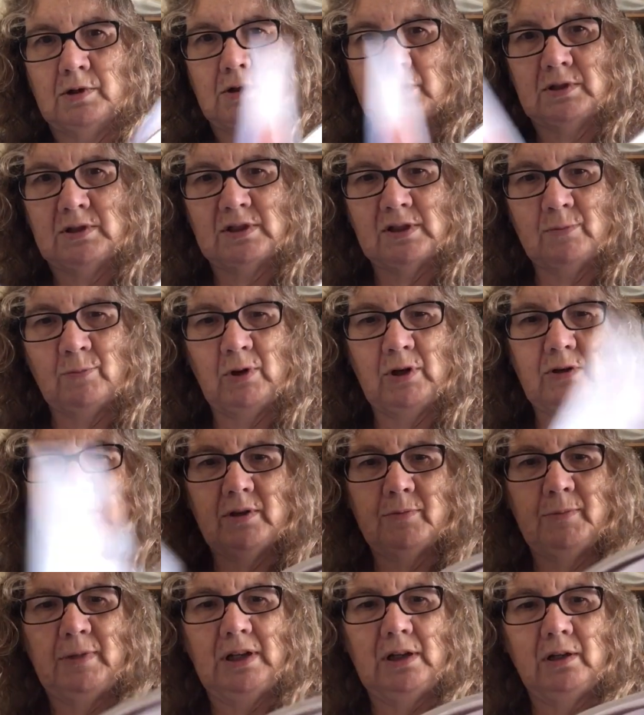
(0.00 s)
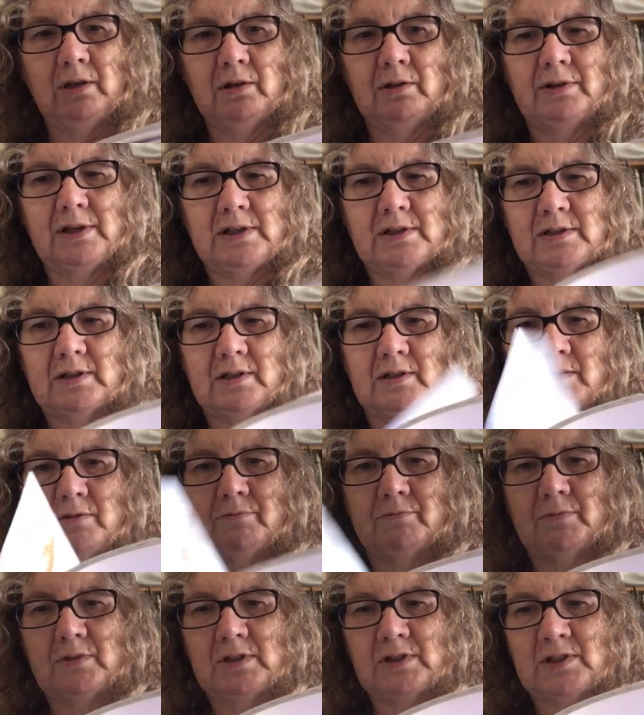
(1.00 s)
Somewhere in the middle, there's a
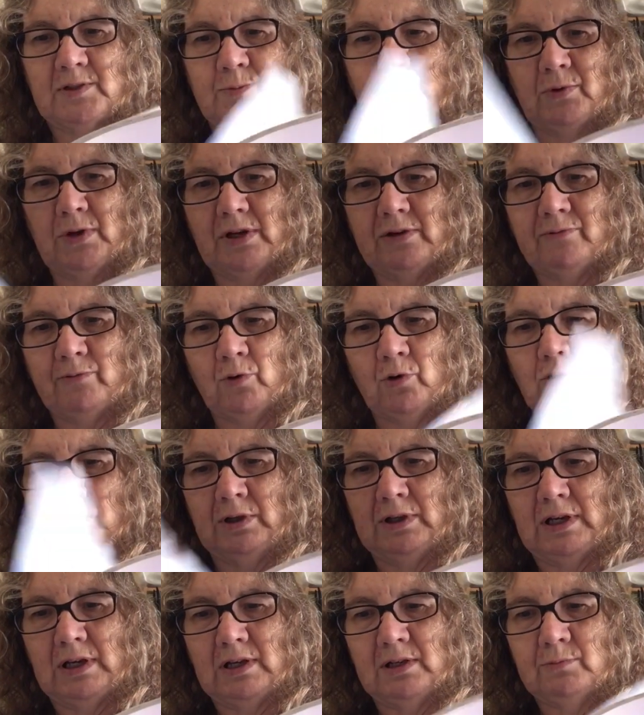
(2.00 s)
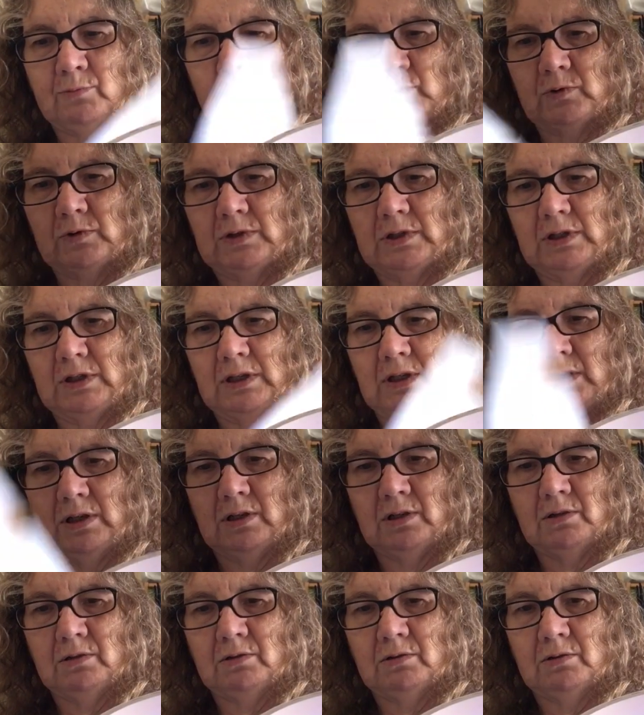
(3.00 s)
spread of all the animals in here.